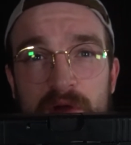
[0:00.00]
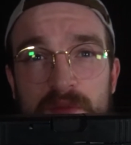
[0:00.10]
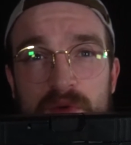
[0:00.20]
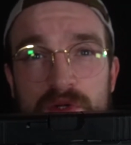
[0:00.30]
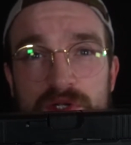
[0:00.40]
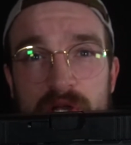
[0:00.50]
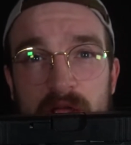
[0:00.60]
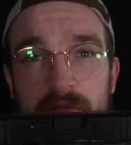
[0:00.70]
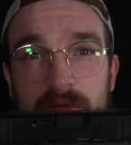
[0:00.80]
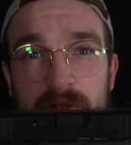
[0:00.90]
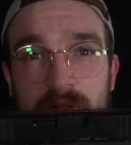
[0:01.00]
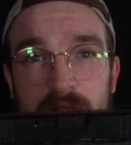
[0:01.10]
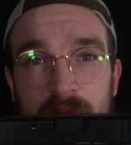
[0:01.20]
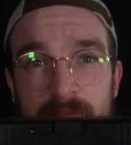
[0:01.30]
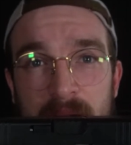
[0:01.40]
push
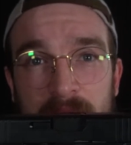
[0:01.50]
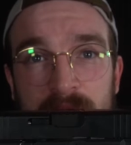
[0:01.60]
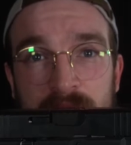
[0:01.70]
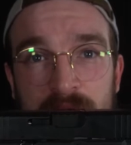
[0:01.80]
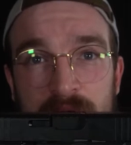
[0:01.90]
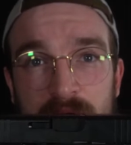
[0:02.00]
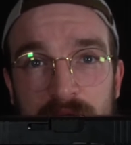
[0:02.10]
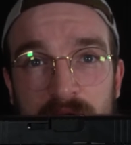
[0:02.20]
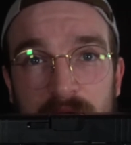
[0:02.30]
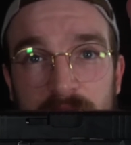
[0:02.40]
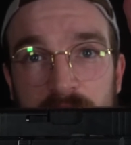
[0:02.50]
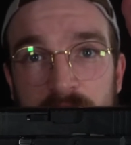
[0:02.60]
everything back, okay?